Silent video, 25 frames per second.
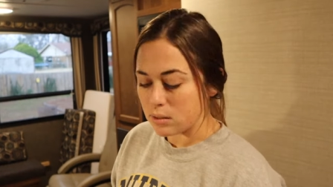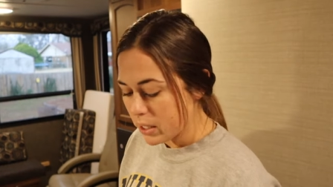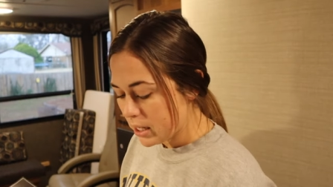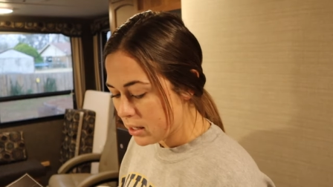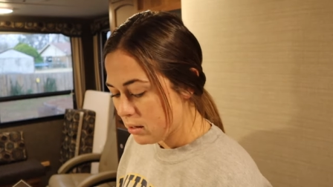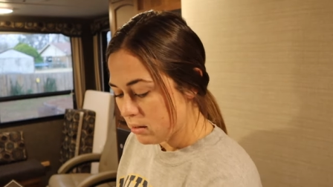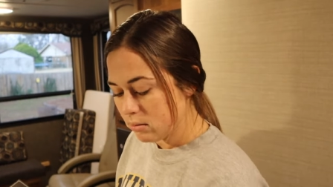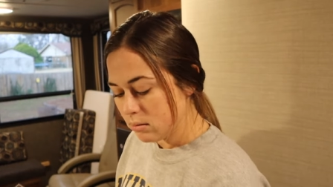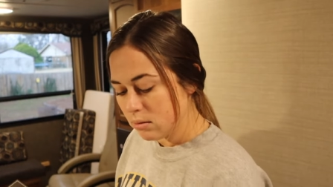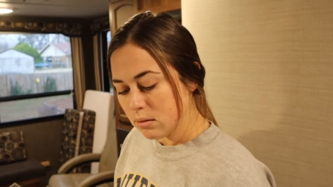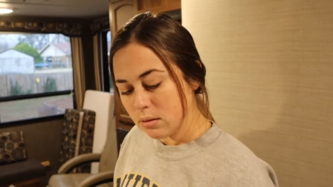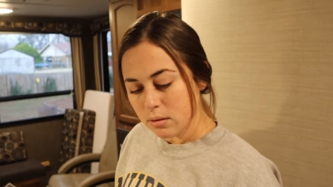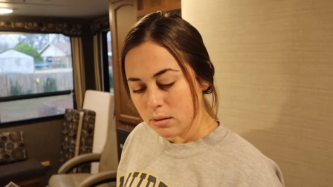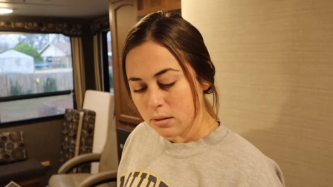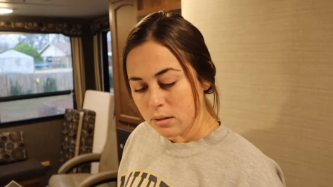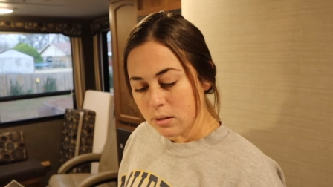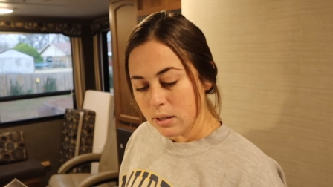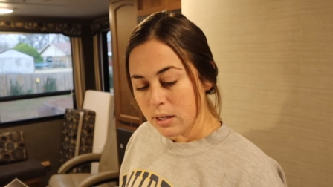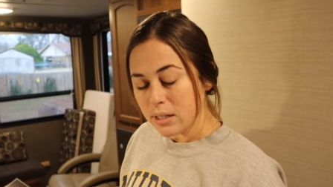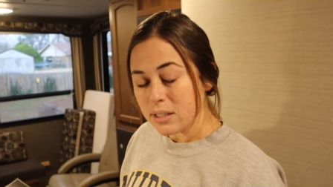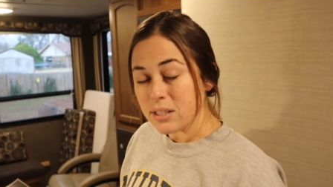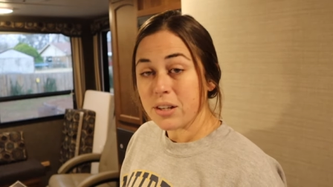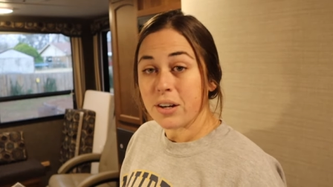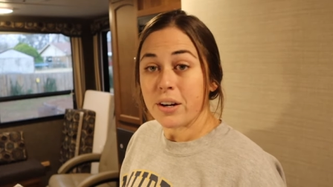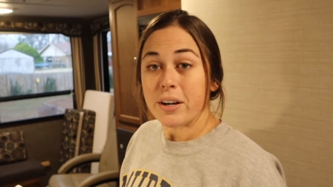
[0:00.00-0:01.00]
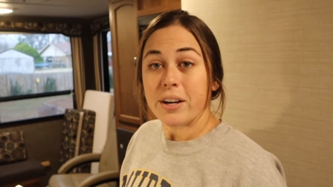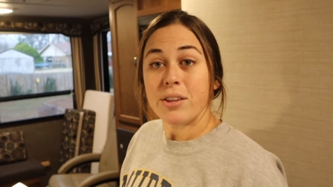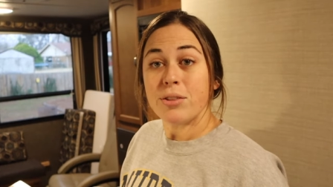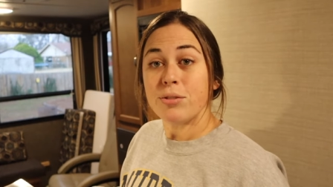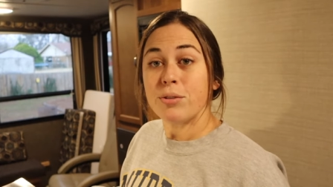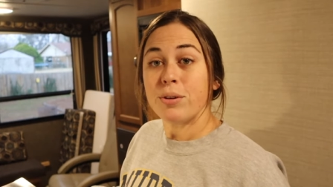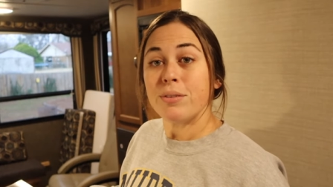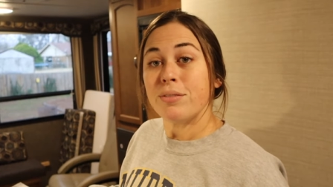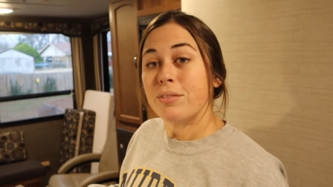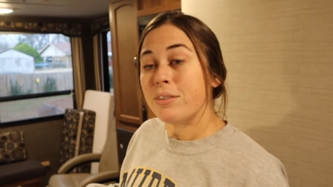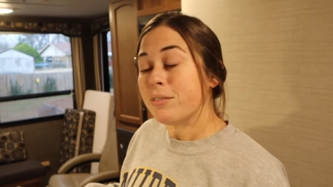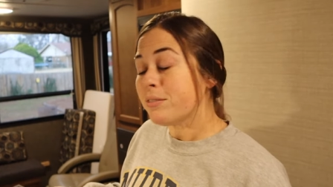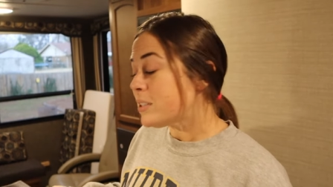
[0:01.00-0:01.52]
Okay, it's already
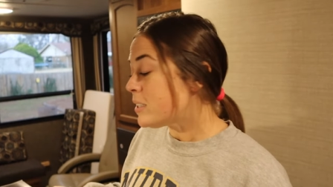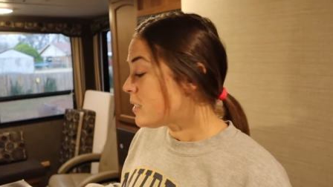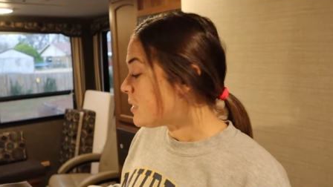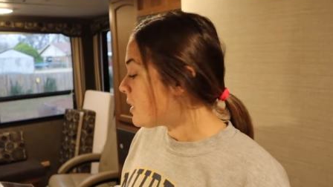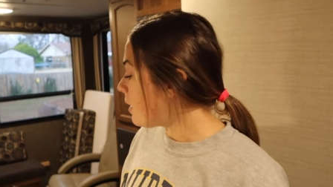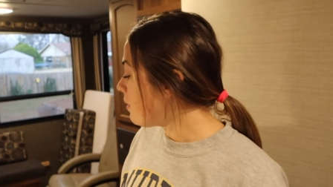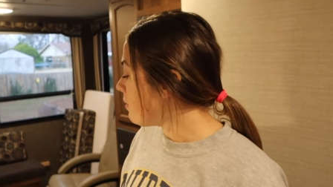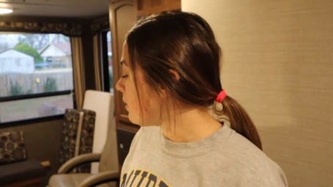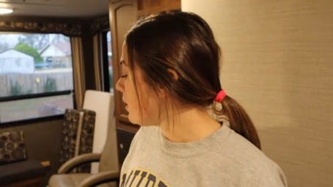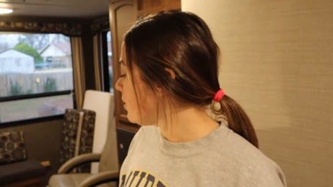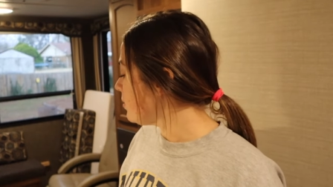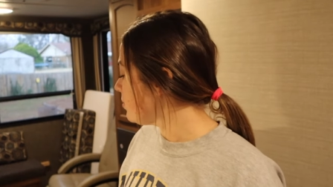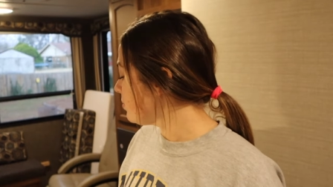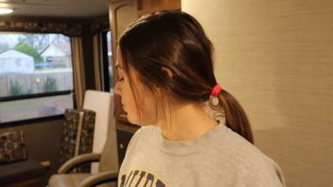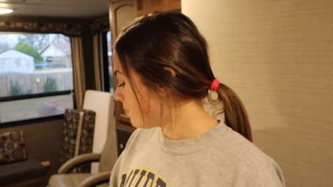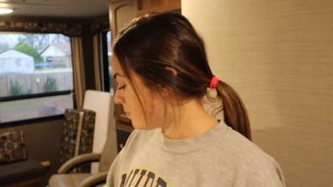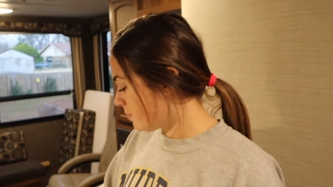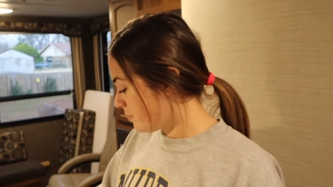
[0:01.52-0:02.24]
3.57.